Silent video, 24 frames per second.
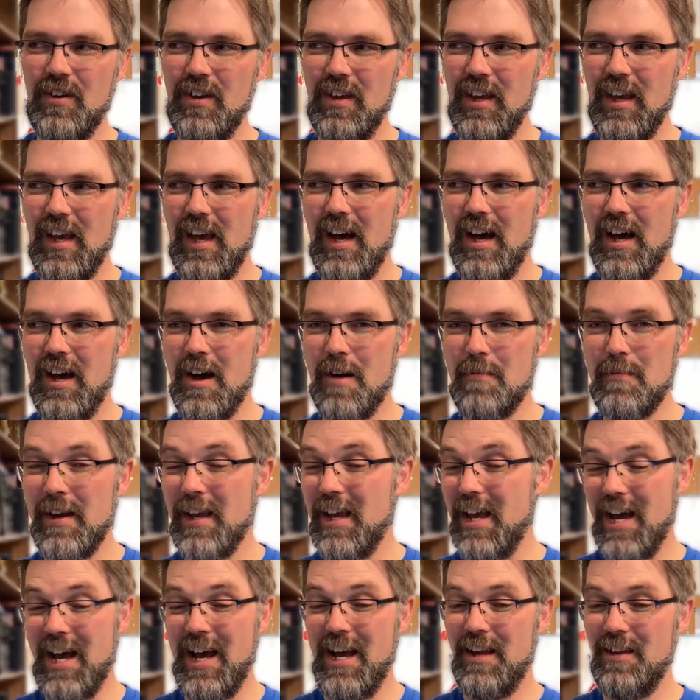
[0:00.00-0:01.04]
Um, I,
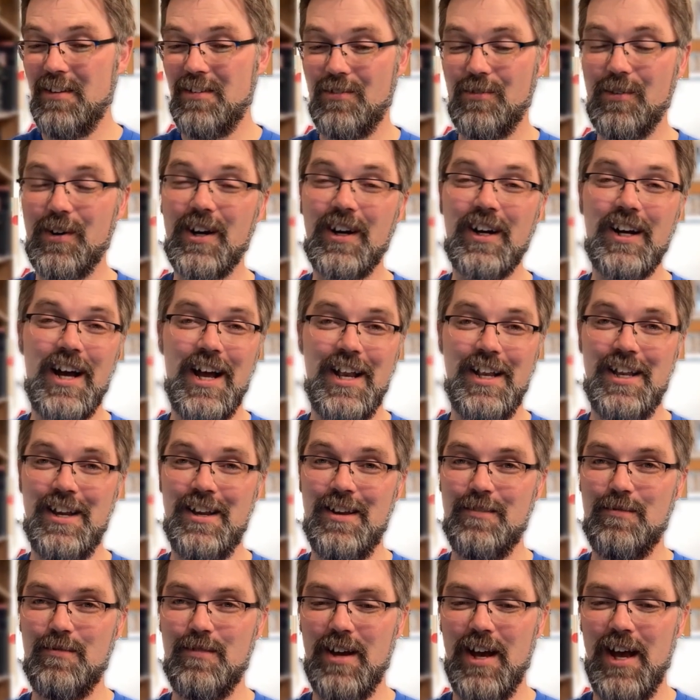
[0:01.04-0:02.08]
I swear I
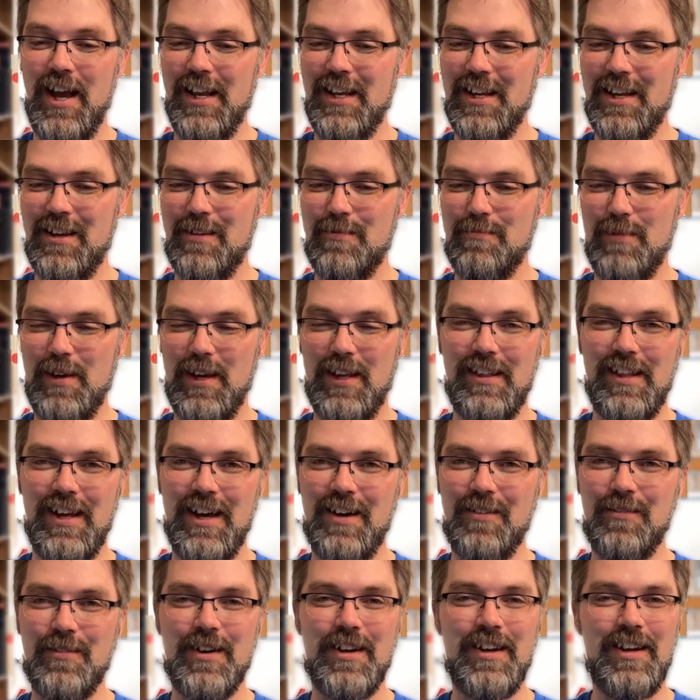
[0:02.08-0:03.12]
didn't. I didn't pick
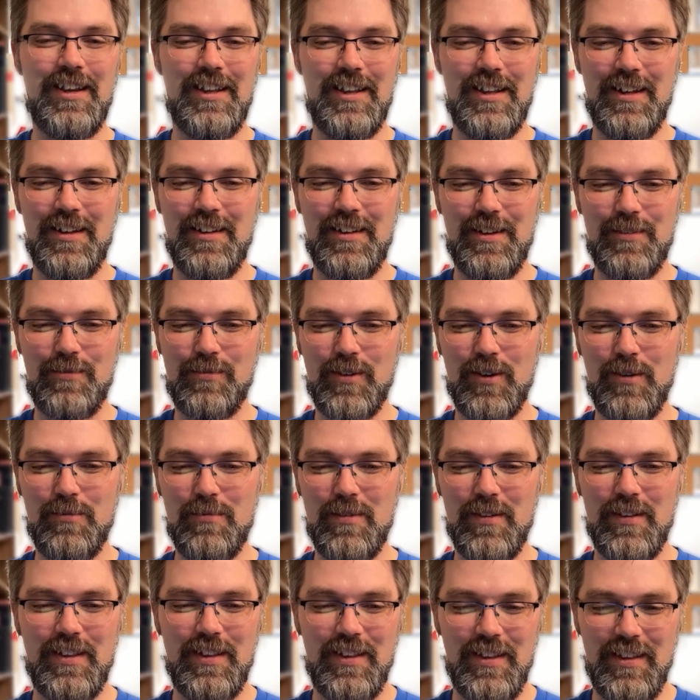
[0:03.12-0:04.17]
that one. The the
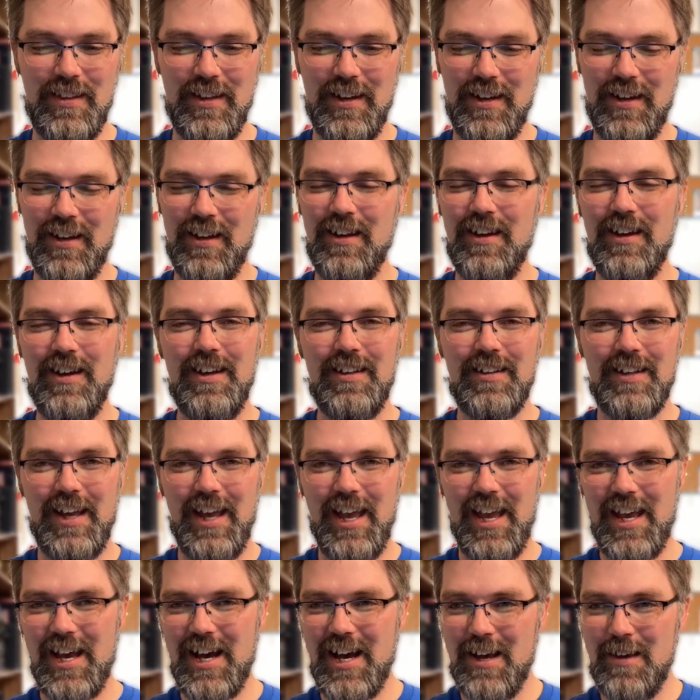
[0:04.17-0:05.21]
the the
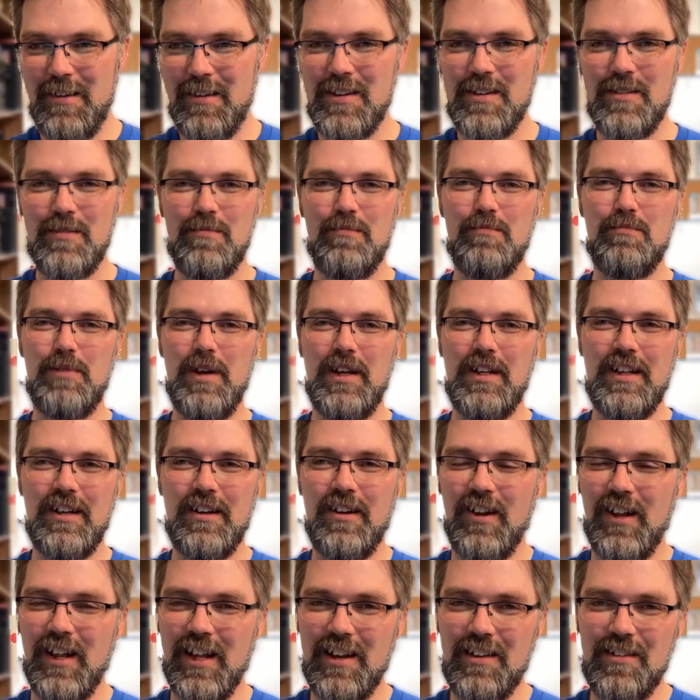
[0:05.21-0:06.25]
A I picked it
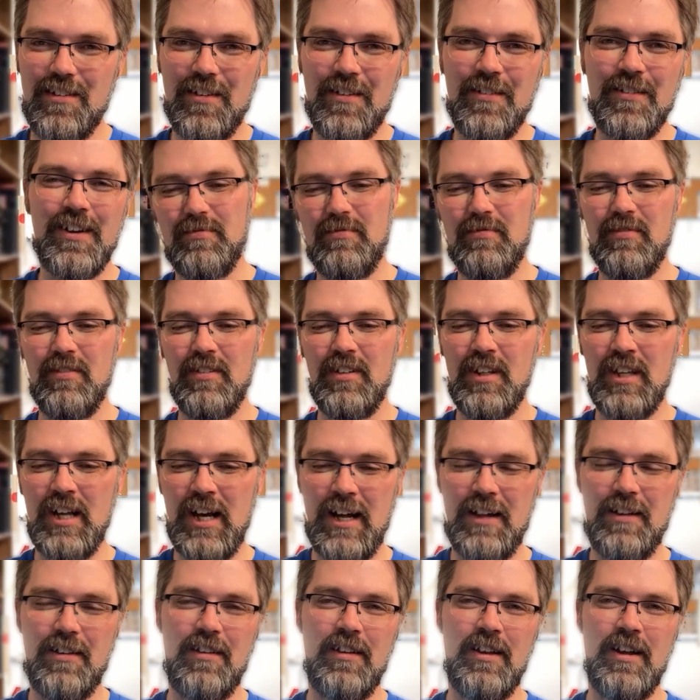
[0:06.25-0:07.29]
all on his own.
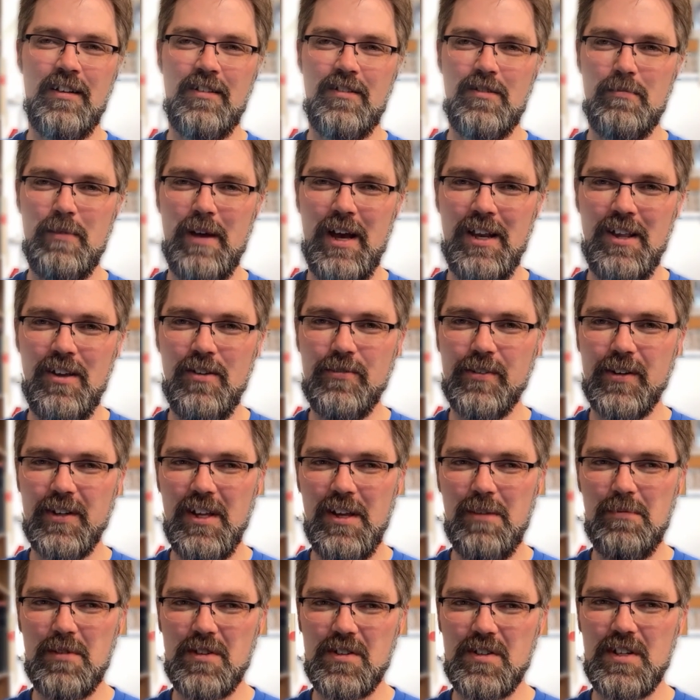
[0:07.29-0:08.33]
Not not so bad. You
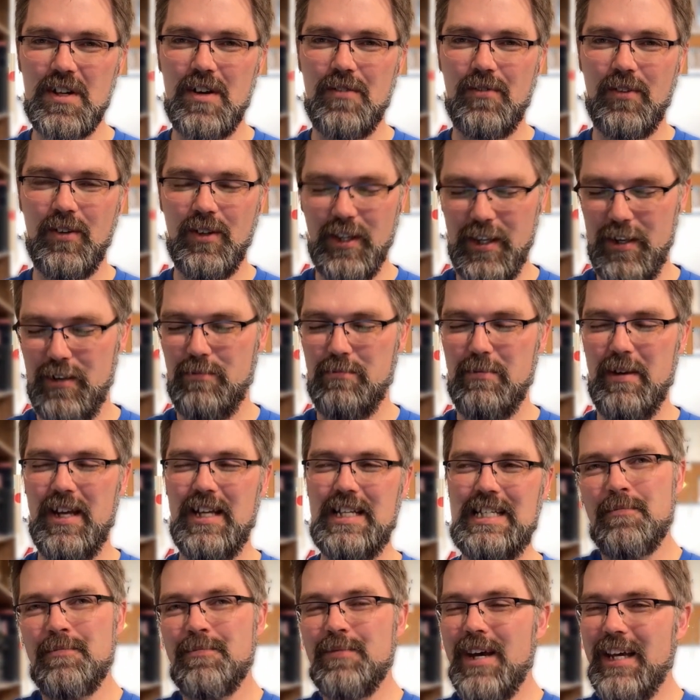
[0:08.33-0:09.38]
redeemed yourself a little
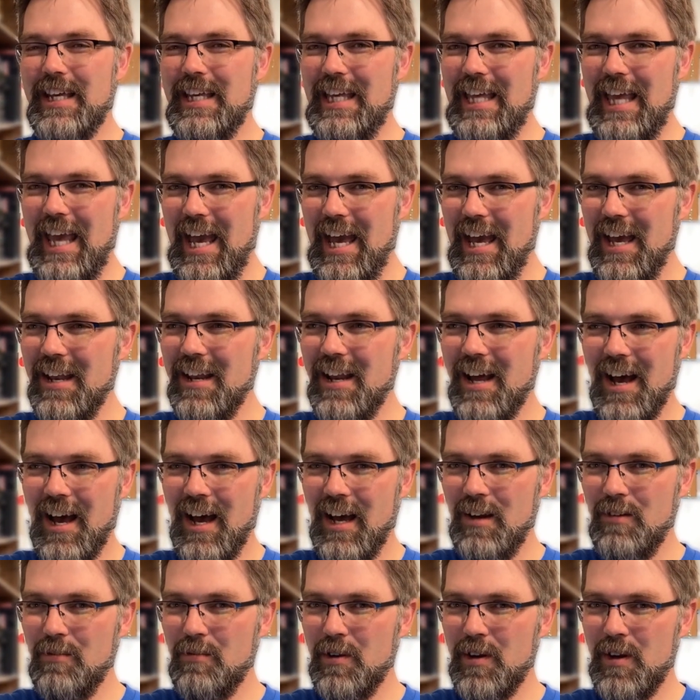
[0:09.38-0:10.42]
bit. Again,
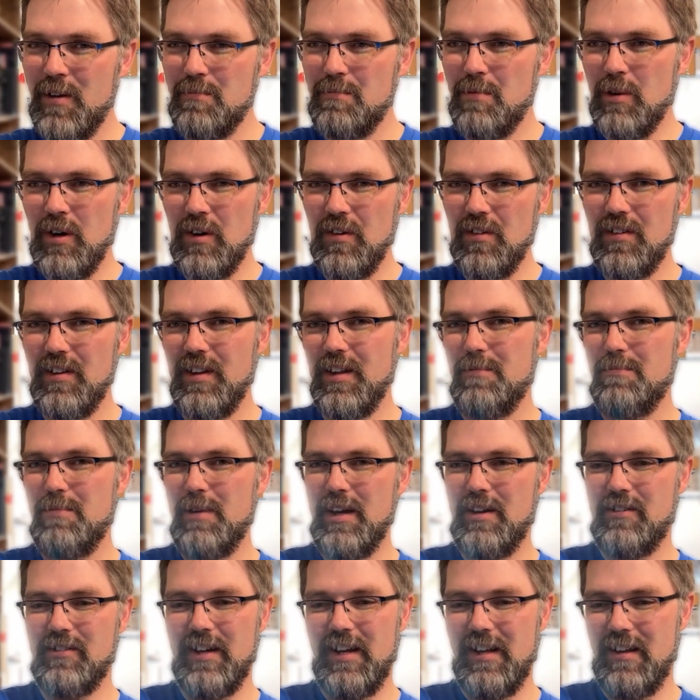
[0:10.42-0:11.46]
I wouldn't personally
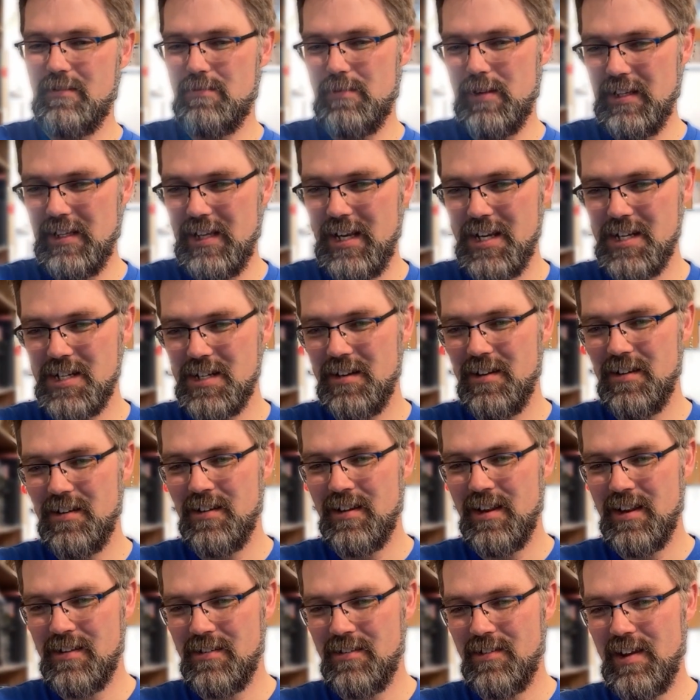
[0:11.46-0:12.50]
pick Great Expectations
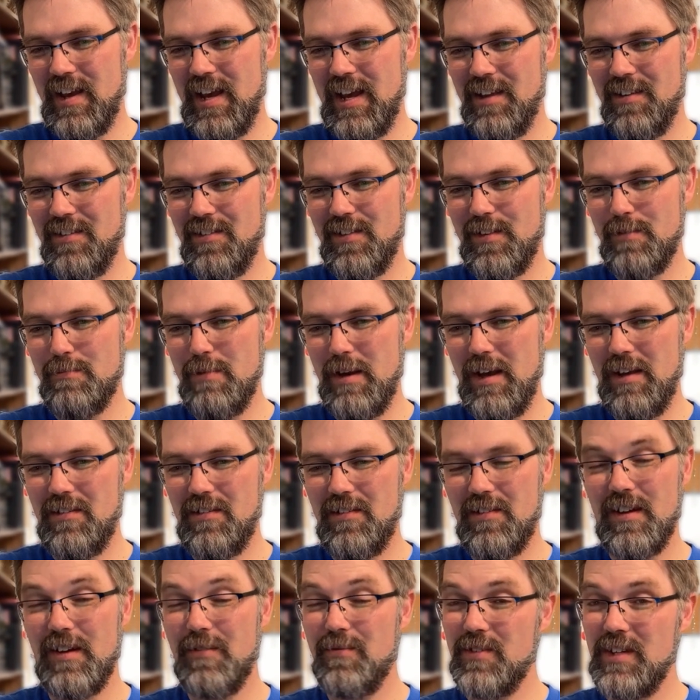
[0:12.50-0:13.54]
as the
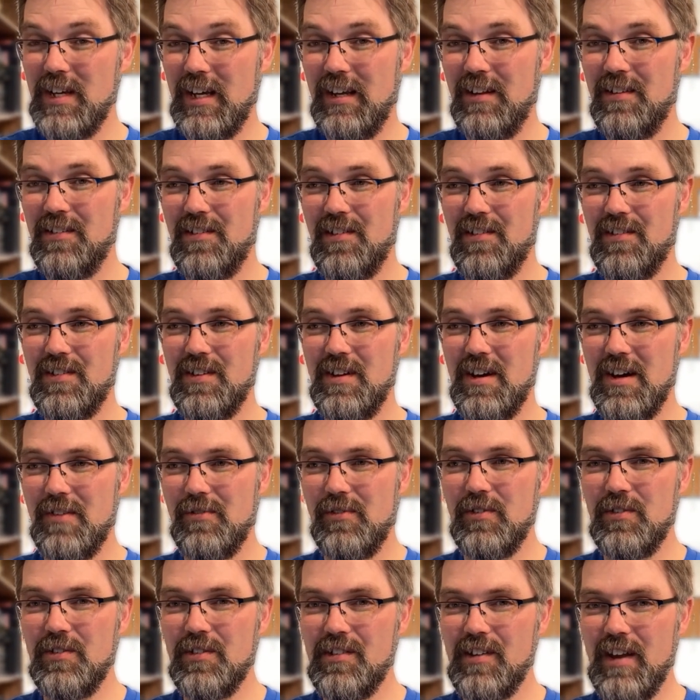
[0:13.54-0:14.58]
best of Dickens's
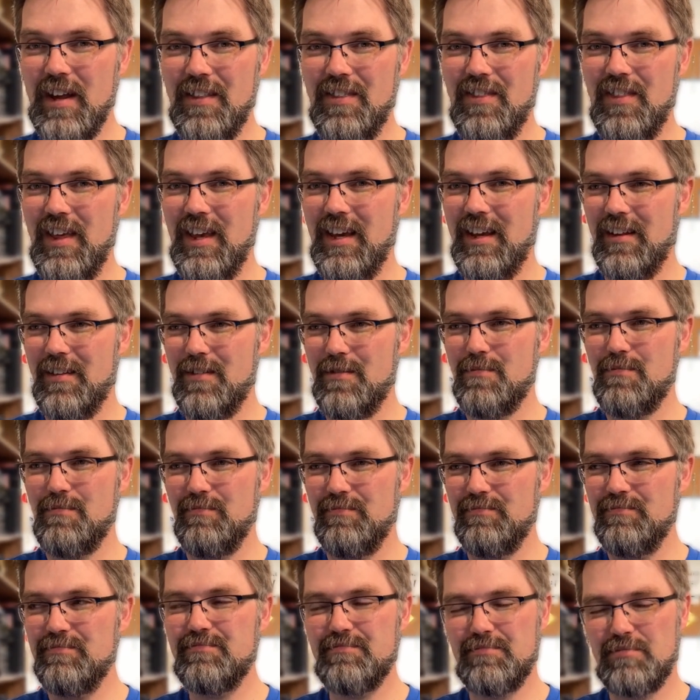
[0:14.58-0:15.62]
novels. I think it's
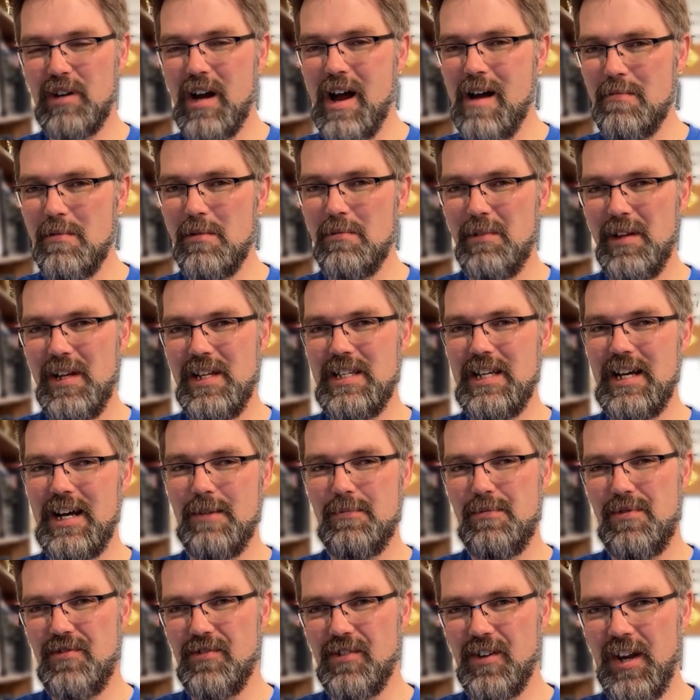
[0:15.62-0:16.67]
probably
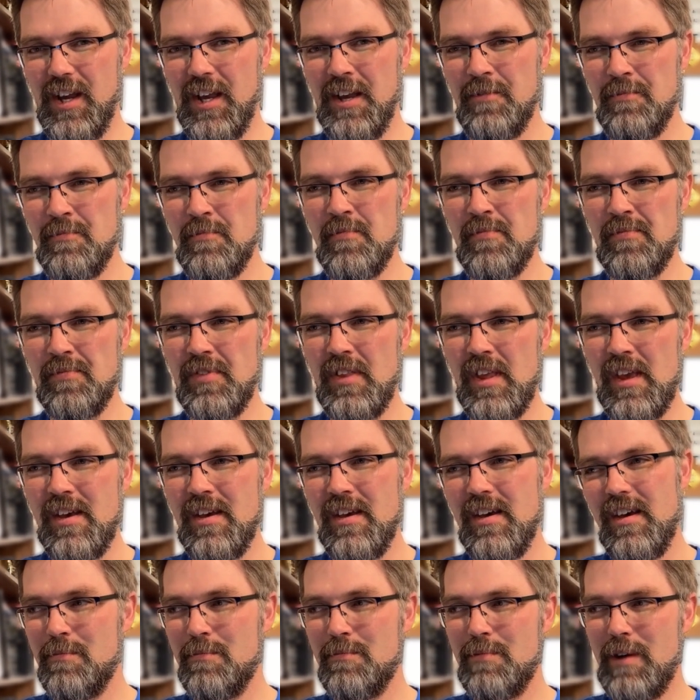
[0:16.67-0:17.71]
top three,
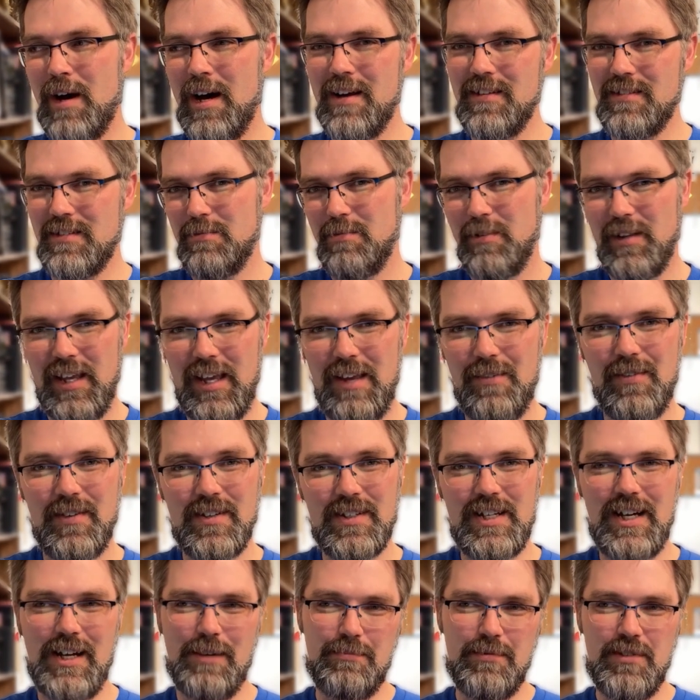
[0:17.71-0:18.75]
possibly even
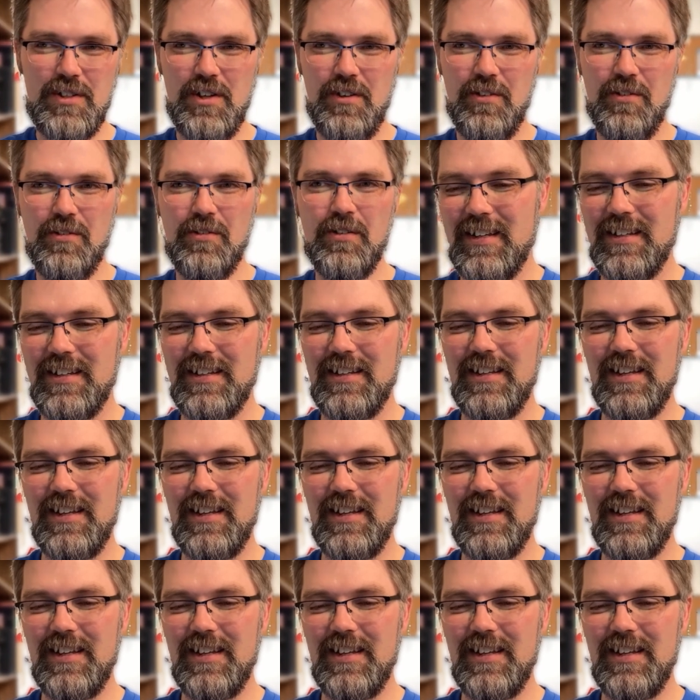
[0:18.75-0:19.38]
top two.